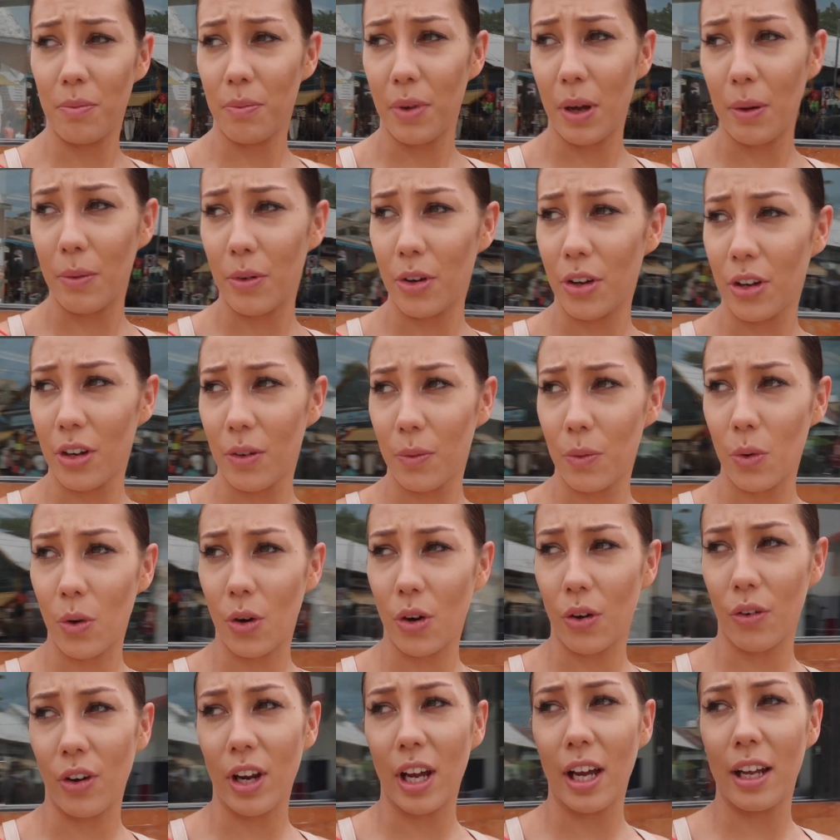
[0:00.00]
But we're going to
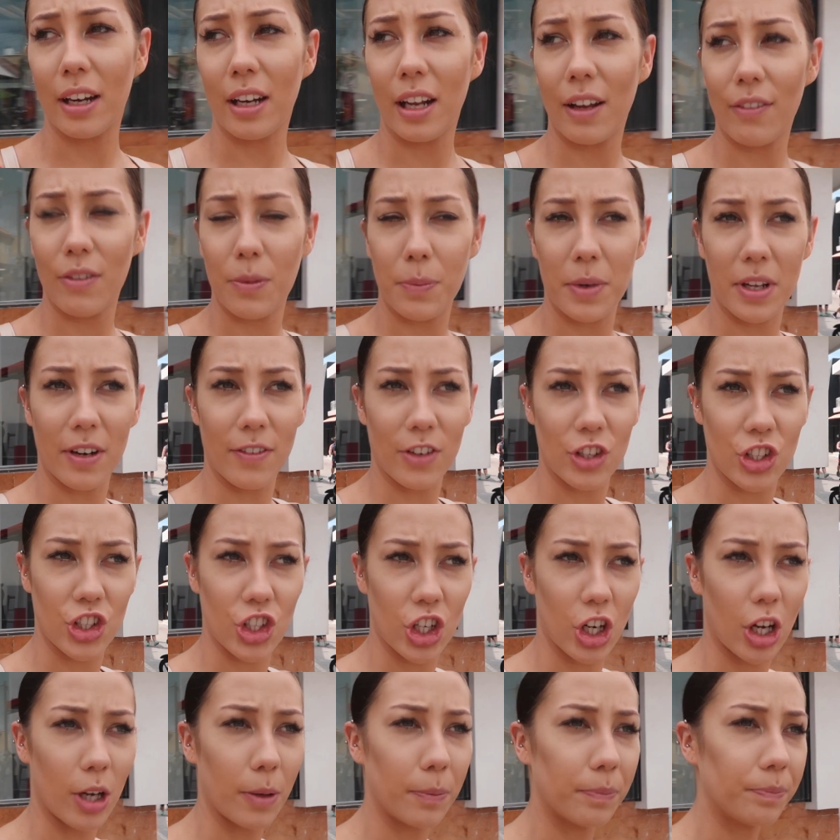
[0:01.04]
walk around, have a bit of a
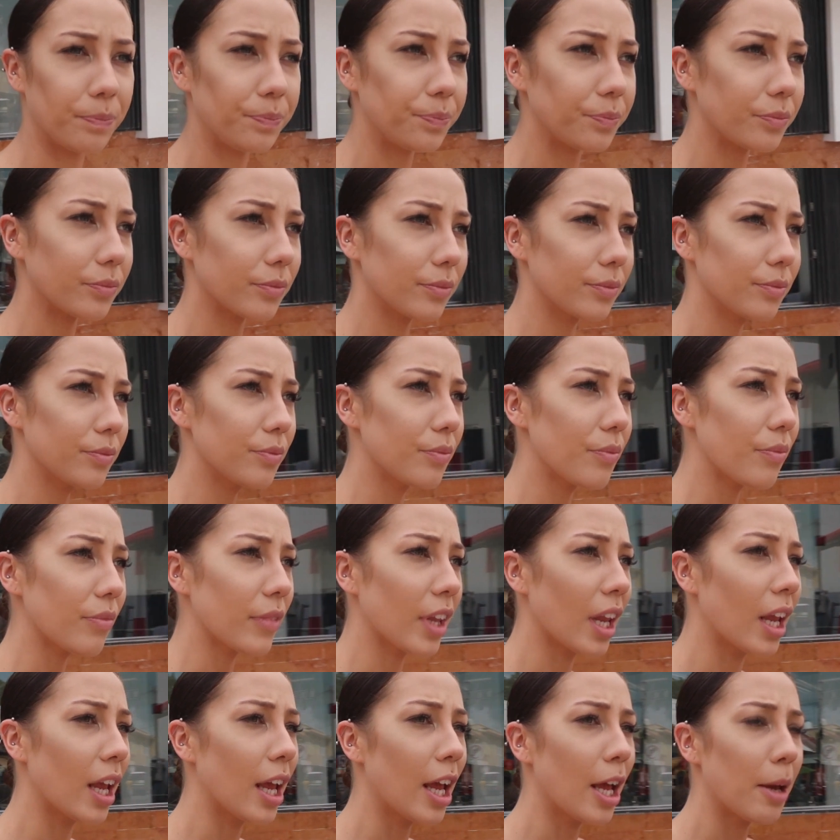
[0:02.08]
shop,
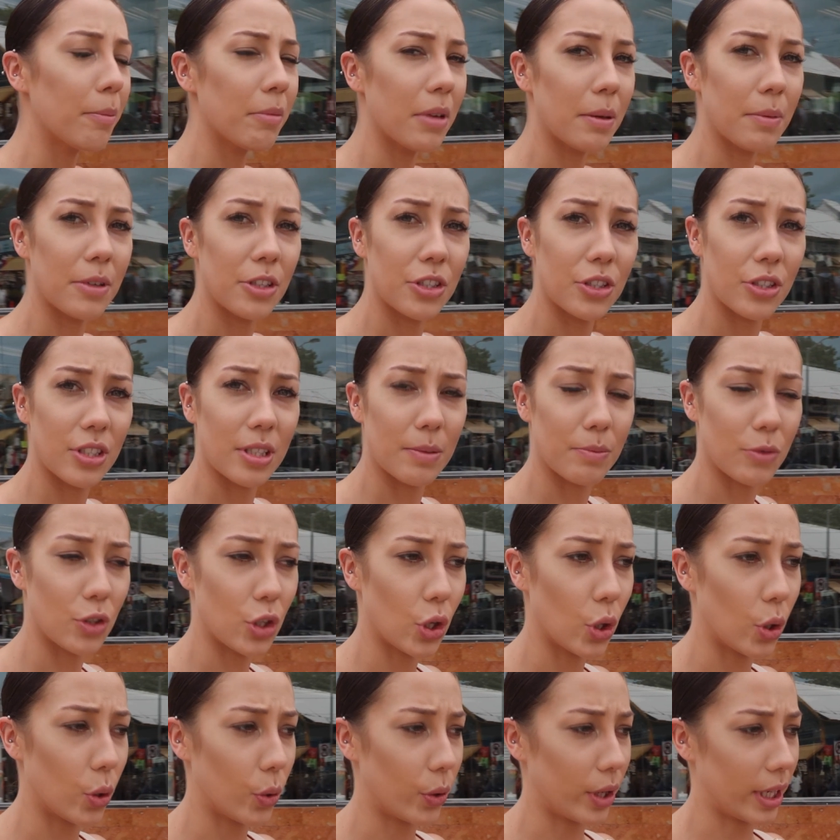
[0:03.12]
maybe do some
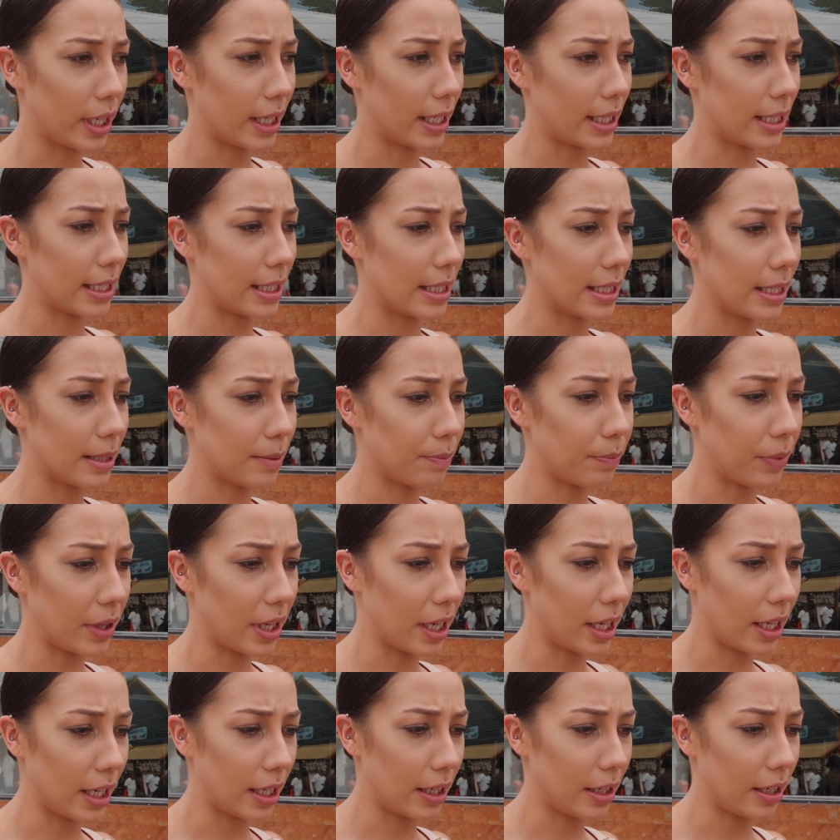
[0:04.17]
tours,
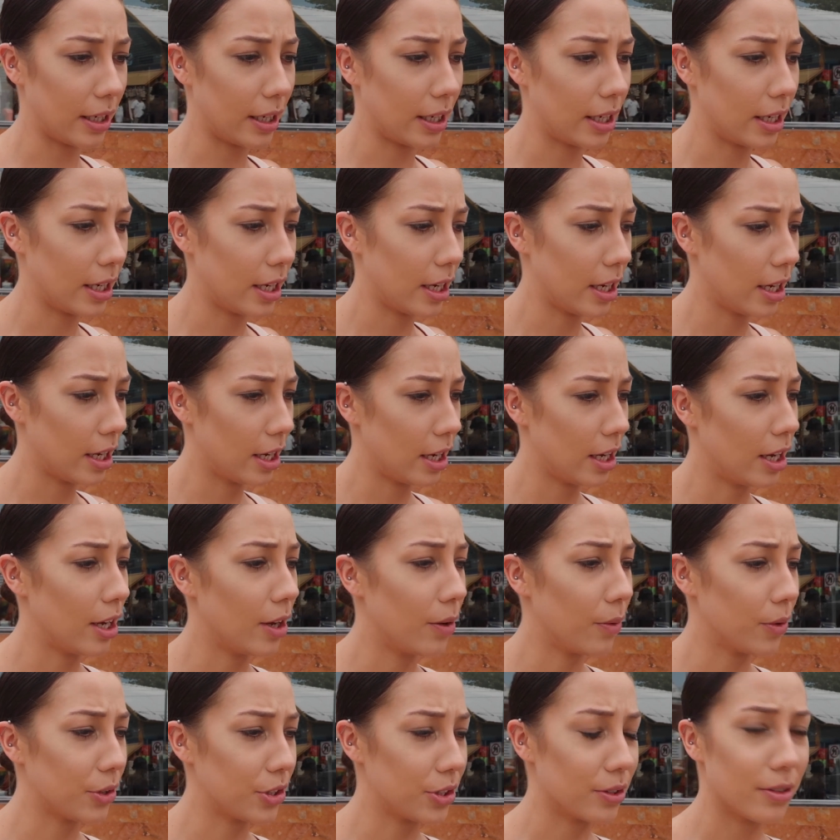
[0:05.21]
but
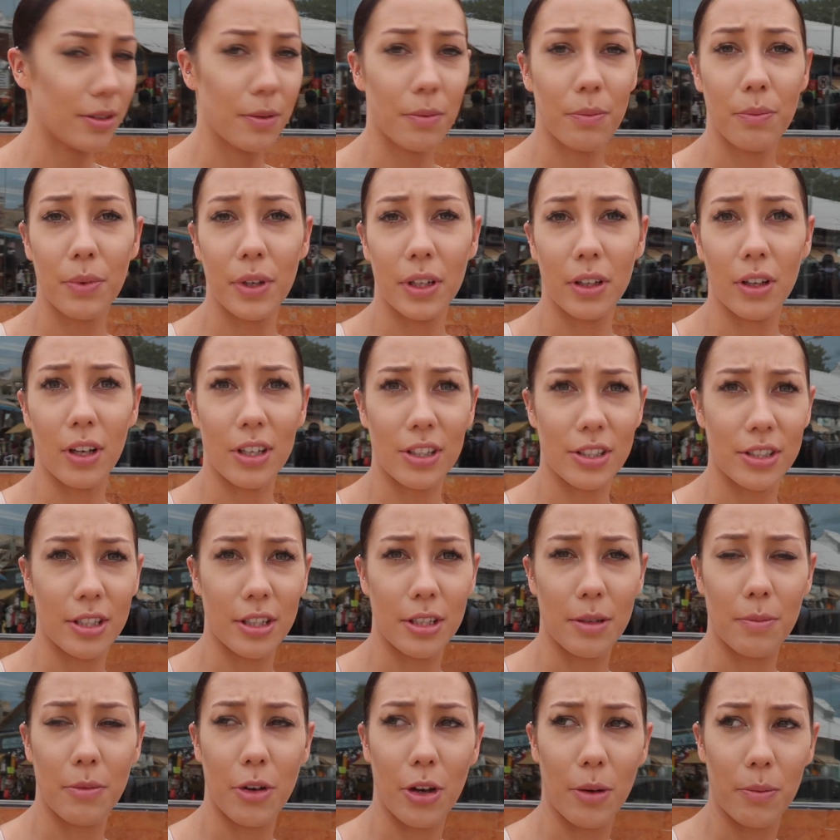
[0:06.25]
a bit lost
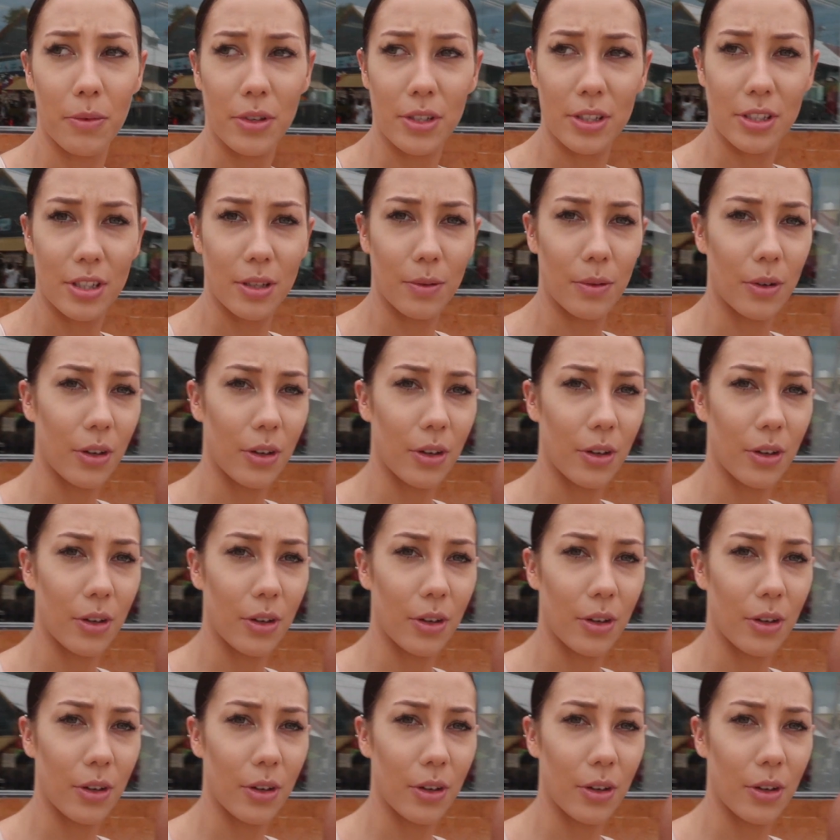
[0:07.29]
at the moment, so